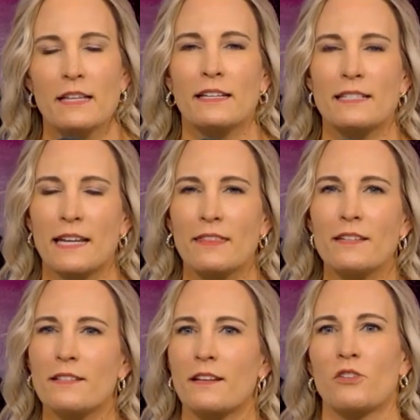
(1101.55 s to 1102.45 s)
Let's get the
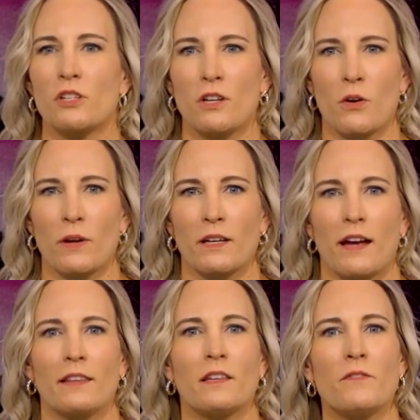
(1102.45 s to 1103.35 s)
discussion going.
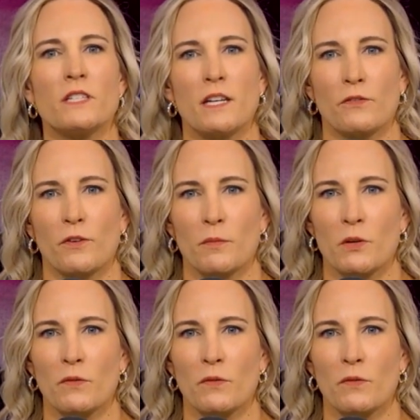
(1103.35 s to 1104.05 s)
I'd love to hear from you.